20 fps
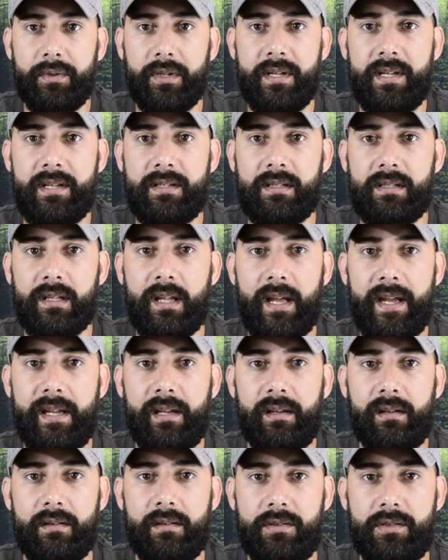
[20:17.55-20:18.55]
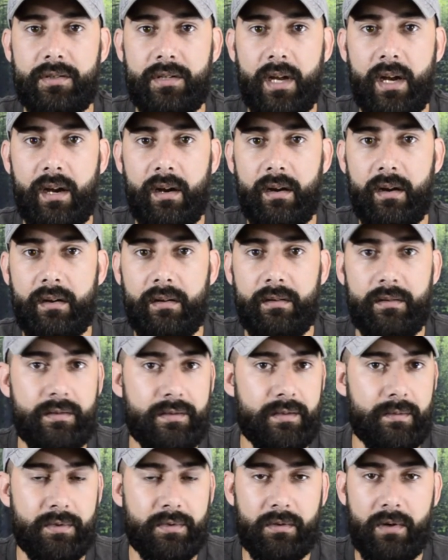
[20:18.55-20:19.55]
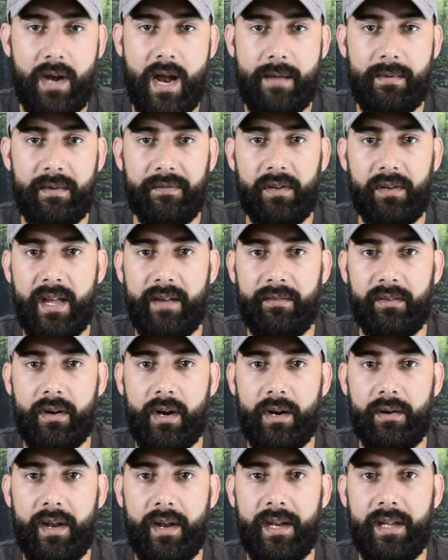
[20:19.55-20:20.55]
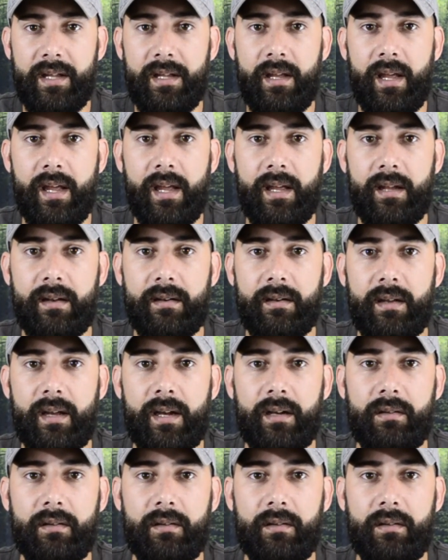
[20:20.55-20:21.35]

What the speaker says: Please like, share, subscribe if you haven't already, and